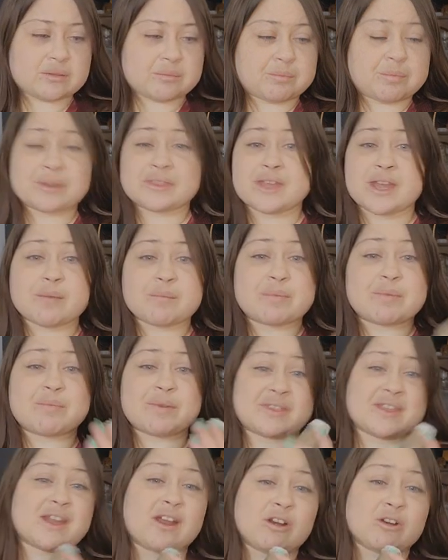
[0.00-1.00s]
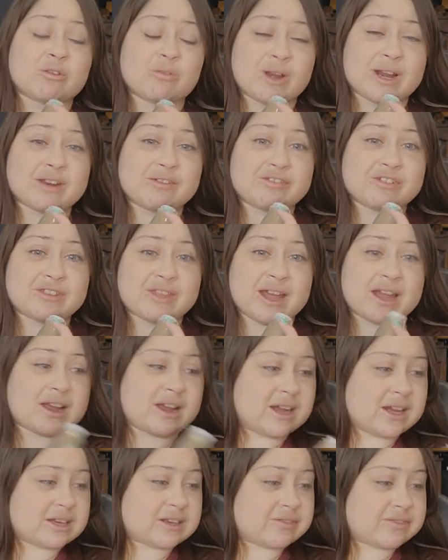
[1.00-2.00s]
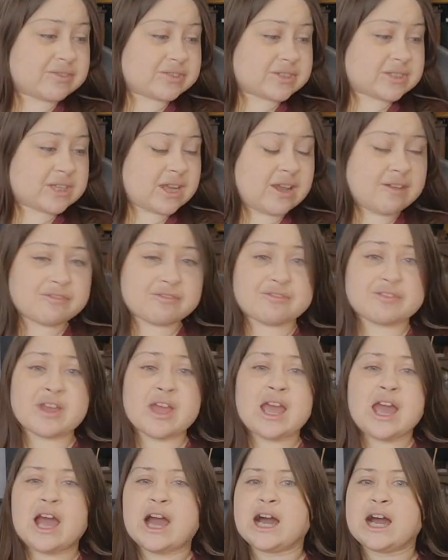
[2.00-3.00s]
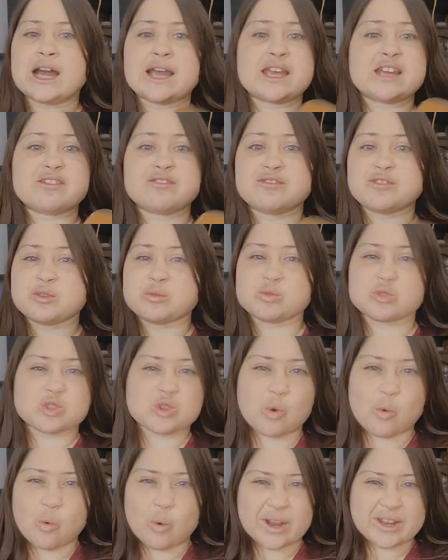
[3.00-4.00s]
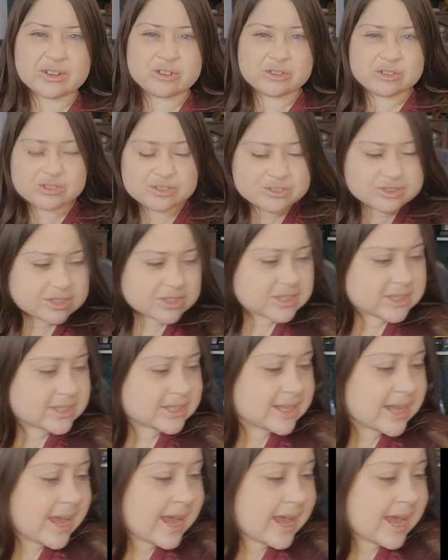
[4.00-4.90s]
but they are great for that kind of stuff. Infused oils,